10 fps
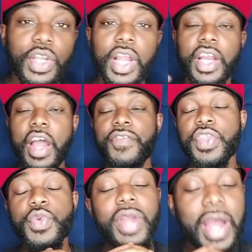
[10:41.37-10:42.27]
all I got for
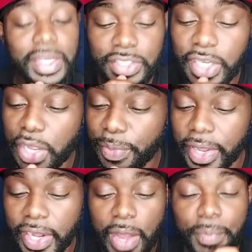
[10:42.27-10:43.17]
you guys today,
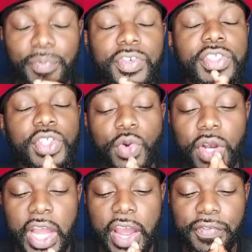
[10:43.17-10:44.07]
man. I'm so
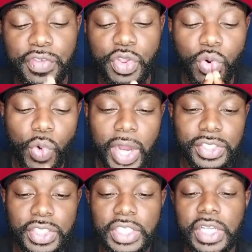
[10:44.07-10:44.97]
glad for you to
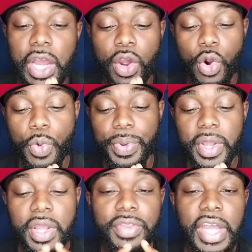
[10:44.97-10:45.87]
watch this. I hope
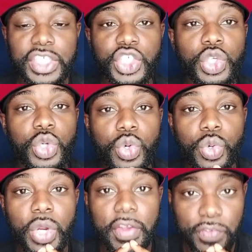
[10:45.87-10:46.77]
that
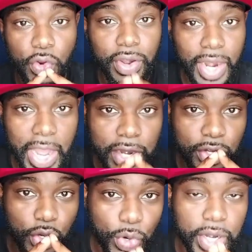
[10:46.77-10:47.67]
you, if you're
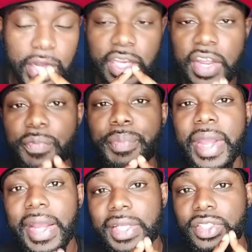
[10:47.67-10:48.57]
not doing it, give
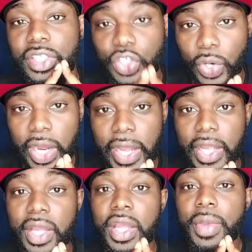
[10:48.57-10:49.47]
bands a
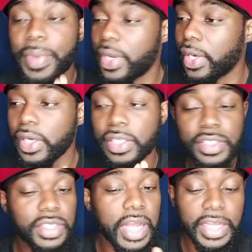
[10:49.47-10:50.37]
try.
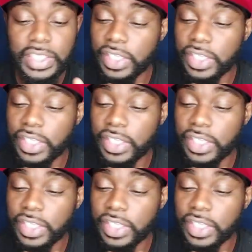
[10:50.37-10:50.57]
Because as I